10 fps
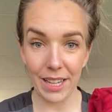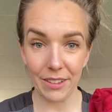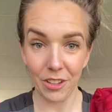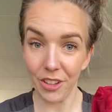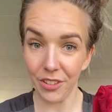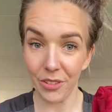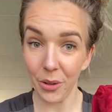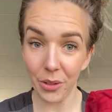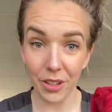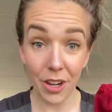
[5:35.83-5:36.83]
It's going to
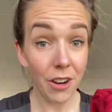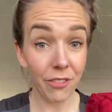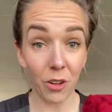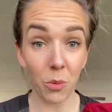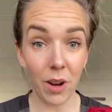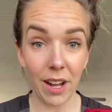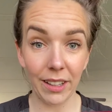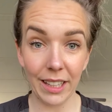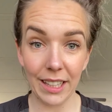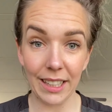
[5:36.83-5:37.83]
soak for a while
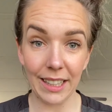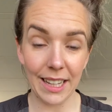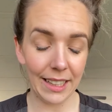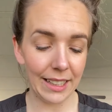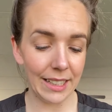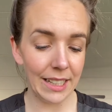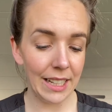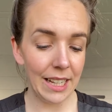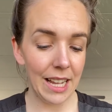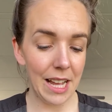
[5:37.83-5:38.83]
in a lanolin
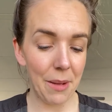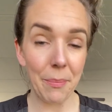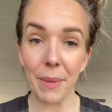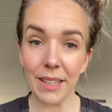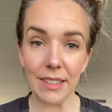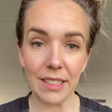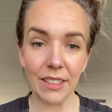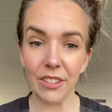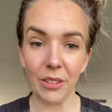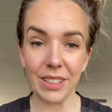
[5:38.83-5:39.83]
um, mixture,
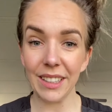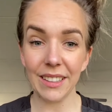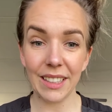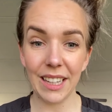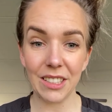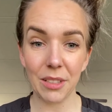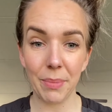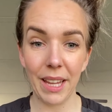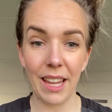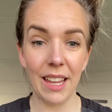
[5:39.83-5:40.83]
so it doesn't need to
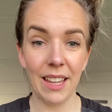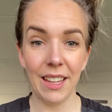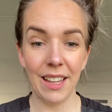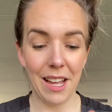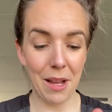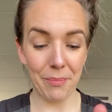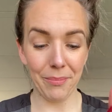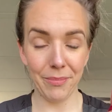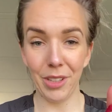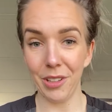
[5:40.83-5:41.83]
be um,
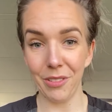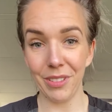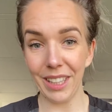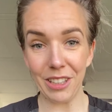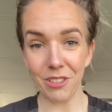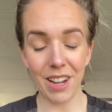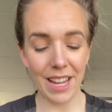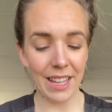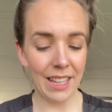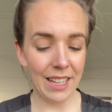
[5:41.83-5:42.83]
you know, really
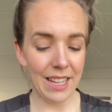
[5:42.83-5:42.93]
dry,